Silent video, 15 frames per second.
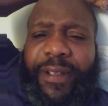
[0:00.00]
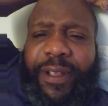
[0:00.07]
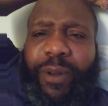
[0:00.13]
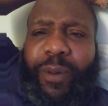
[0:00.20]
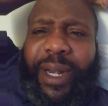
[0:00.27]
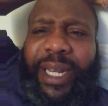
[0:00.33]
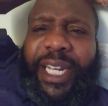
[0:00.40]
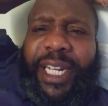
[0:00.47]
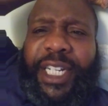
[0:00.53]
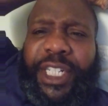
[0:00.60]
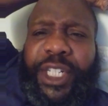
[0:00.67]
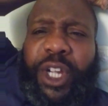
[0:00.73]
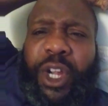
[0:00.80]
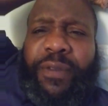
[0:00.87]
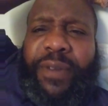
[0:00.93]
Juanita
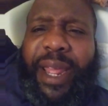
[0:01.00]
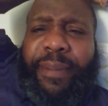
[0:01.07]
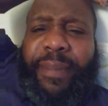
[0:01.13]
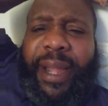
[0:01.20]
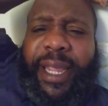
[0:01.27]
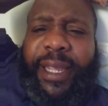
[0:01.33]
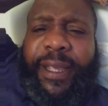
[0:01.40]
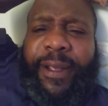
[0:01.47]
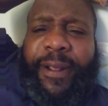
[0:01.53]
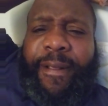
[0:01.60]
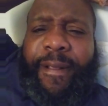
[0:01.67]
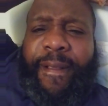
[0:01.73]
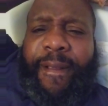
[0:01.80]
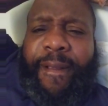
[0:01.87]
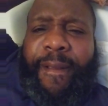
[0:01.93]
deserved that, Mike.
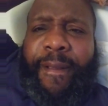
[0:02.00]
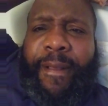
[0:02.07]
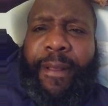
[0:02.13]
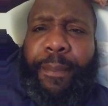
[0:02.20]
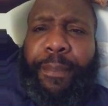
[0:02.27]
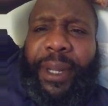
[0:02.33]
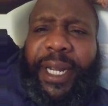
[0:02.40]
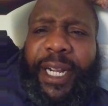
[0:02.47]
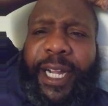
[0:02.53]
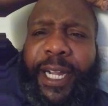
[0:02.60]
But